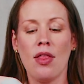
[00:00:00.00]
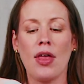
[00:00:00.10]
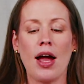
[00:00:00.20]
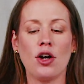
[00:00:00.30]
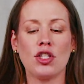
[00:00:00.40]

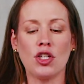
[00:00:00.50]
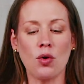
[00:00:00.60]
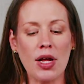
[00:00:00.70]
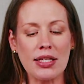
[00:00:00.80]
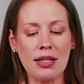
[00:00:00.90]
They are so
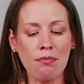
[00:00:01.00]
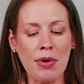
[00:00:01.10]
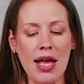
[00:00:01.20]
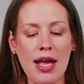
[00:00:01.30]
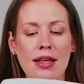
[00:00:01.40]
nice and
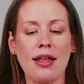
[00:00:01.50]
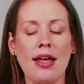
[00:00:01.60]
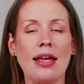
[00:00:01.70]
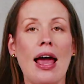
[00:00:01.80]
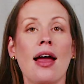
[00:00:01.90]
big.
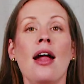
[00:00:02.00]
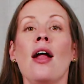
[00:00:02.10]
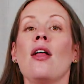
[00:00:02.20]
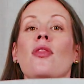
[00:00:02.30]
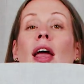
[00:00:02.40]

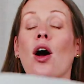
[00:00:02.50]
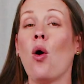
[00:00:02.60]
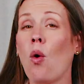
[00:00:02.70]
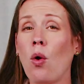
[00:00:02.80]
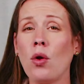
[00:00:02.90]
They
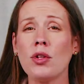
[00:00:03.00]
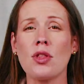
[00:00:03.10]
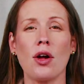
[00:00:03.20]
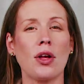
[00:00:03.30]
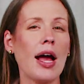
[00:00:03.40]
hold
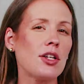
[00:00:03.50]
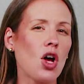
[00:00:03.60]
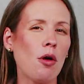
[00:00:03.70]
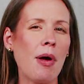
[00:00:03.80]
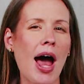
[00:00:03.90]
their
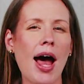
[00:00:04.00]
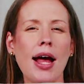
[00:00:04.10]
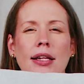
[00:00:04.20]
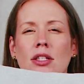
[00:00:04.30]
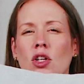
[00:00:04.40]
catch-all
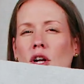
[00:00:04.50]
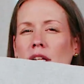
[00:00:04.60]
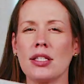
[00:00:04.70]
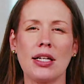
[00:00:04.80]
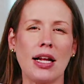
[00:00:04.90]
pads, their
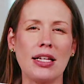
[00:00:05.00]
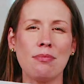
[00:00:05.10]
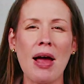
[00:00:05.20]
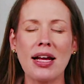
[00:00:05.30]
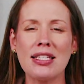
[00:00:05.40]
Instant Ice
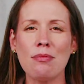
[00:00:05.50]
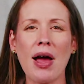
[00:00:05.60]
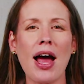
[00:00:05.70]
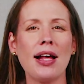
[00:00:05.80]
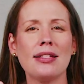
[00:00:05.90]
Maxi
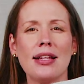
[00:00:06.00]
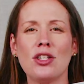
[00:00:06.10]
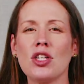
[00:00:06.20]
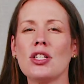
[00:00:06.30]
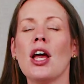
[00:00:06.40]
pads. They
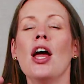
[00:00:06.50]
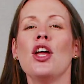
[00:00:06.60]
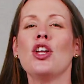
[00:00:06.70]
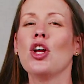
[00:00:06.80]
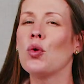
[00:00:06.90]
just,
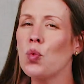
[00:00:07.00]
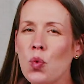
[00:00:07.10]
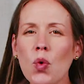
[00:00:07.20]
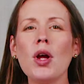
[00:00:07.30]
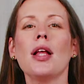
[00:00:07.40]

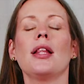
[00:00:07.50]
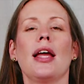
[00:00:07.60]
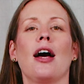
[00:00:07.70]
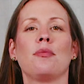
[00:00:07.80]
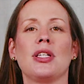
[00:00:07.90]
really
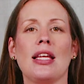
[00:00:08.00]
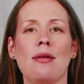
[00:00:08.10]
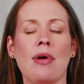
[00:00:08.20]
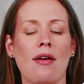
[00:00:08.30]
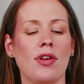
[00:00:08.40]
help to
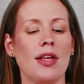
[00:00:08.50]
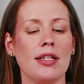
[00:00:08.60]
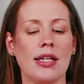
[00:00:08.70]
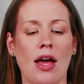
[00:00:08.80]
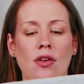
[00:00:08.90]
keep everything
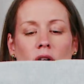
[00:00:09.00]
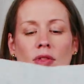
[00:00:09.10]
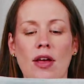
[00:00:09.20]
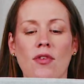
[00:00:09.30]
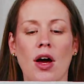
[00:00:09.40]
together.
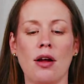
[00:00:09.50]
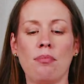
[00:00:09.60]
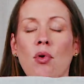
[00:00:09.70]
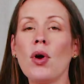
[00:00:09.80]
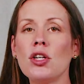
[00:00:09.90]
They've got a
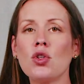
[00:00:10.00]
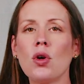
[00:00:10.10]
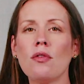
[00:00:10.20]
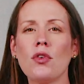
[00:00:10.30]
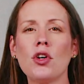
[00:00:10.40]
boy
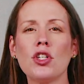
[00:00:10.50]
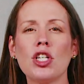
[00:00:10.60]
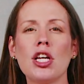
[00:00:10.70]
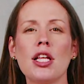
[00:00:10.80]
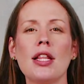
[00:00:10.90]
short
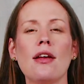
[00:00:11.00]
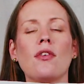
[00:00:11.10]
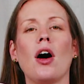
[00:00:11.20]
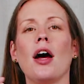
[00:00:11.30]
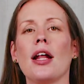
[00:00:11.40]
version. They've
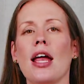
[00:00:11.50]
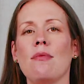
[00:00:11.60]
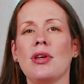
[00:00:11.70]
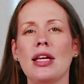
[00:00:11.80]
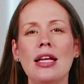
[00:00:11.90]
got a
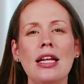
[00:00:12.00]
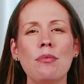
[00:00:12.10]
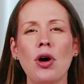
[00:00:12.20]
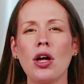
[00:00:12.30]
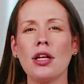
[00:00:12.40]
bikini
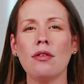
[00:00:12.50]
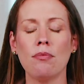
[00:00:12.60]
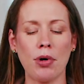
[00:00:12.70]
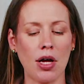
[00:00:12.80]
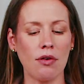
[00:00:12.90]

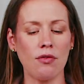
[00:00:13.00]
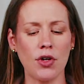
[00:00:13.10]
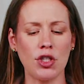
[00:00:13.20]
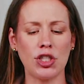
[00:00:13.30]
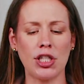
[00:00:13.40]
bottom
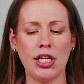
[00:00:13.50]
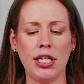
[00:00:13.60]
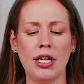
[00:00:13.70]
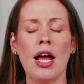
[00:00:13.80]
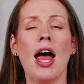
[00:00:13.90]

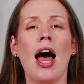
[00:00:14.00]
version.